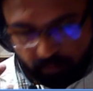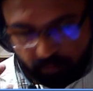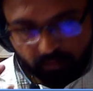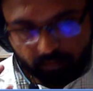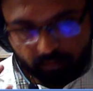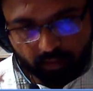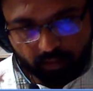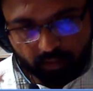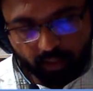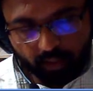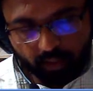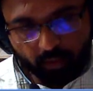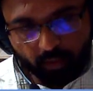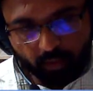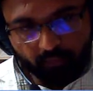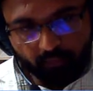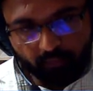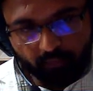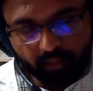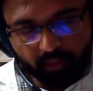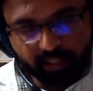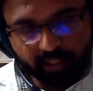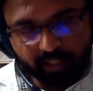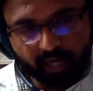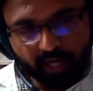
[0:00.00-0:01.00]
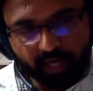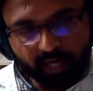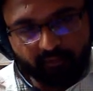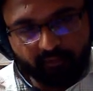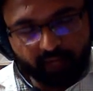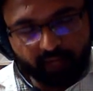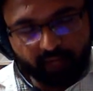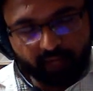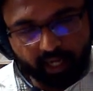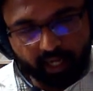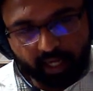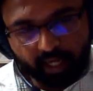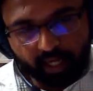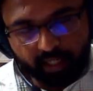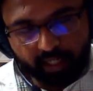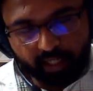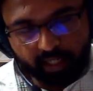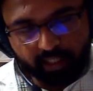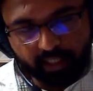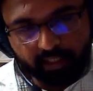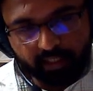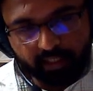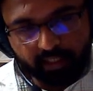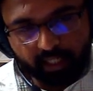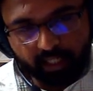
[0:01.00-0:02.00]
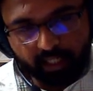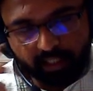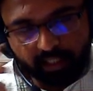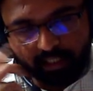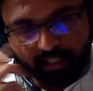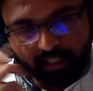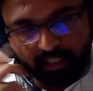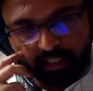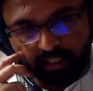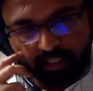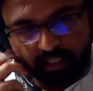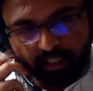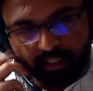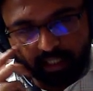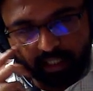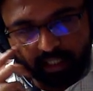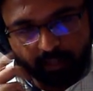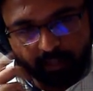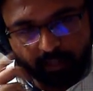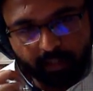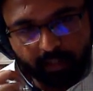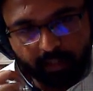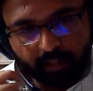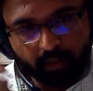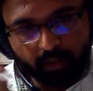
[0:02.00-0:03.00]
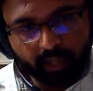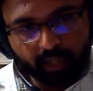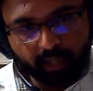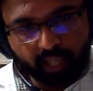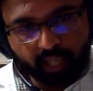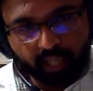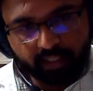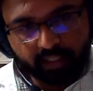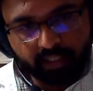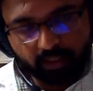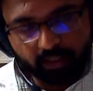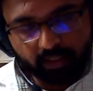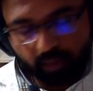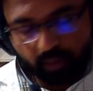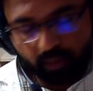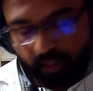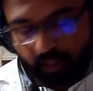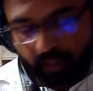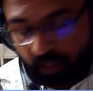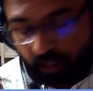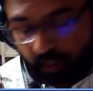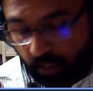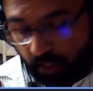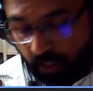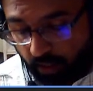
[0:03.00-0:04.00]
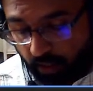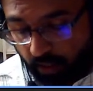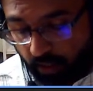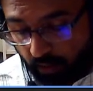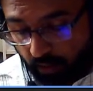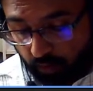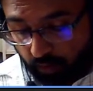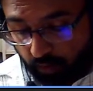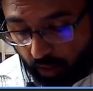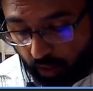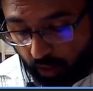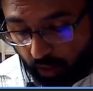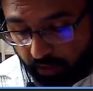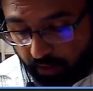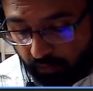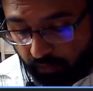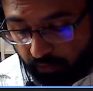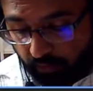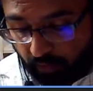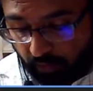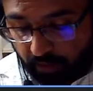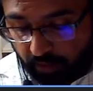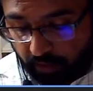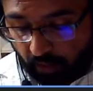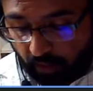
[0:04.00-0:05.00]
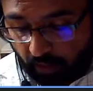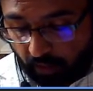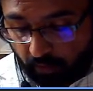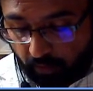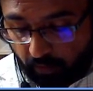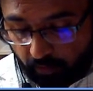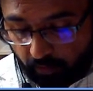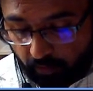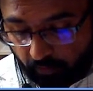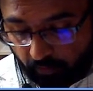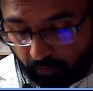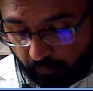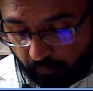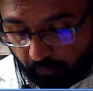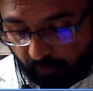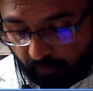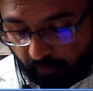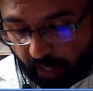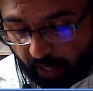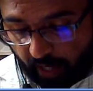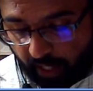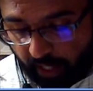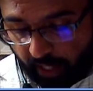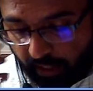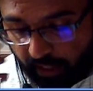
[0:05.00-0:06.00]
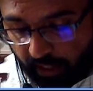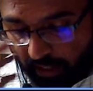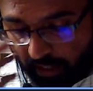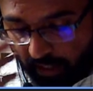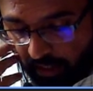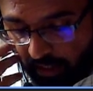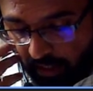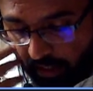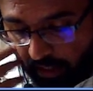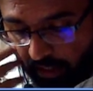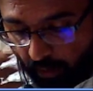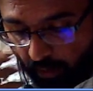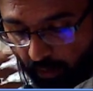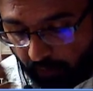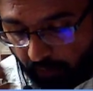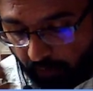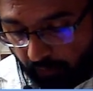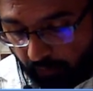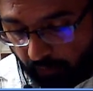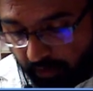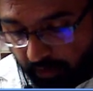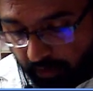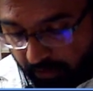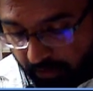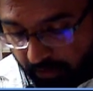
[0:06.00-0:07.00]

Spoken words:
liquid fuels had very higher energy density compared to gaseous. Now solid fuels have way higher than the liquid fuels,